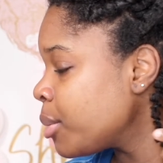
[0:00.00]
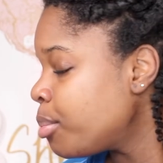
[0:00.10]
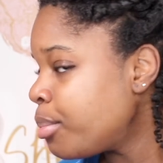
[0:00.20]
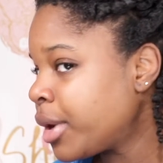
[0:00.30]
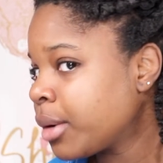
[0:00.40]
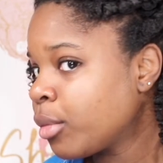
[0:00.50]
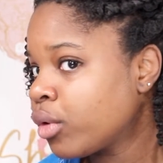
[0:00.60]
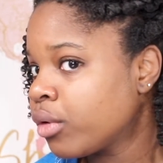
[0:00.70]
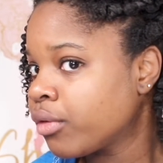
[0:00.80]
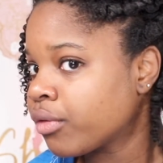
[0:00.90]

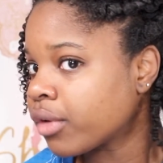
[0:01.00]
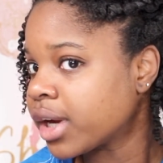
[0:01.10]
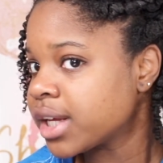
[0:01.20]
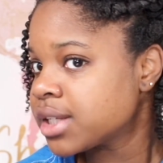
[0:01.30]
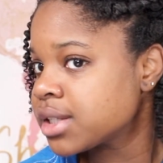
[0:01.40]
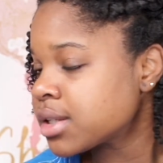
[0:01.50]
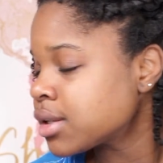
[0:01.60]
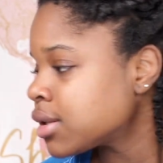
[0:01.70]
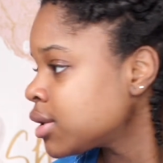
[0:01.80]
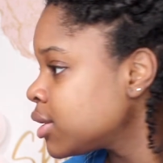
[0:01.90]
Minimal frizz.
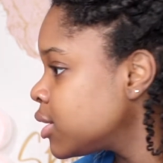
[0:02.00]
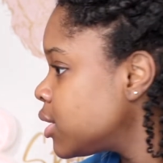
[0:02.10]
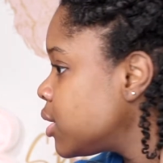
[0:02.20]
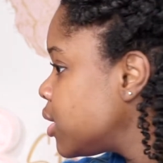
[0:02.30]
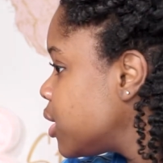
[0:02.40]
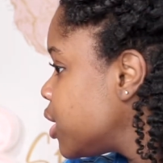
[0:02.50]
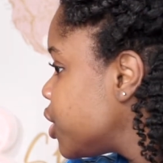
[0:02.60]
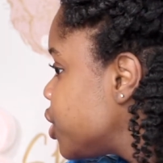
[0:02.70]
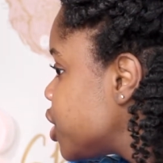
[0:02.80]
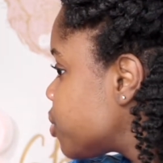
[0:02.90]

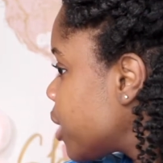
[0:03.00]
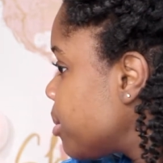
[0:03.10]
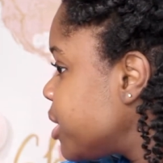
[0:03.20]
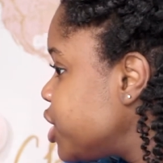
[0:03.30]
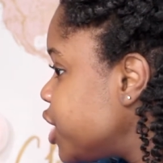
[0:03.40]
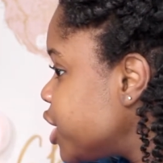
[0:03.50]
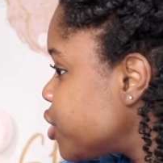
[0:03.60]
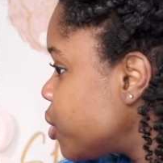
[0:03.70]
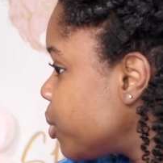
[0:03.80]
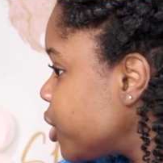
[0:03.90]
You just want to be
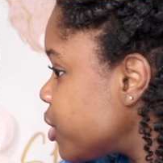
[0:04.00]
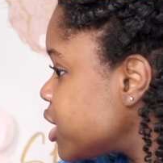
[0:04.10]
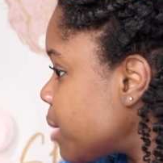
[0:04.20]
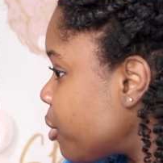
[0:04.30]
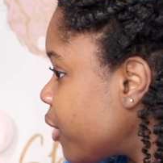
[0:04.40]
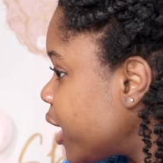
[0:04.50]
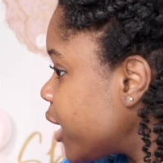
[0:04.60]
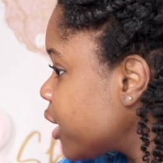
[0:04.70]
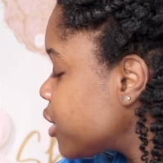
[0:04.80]
gentle when you're separating.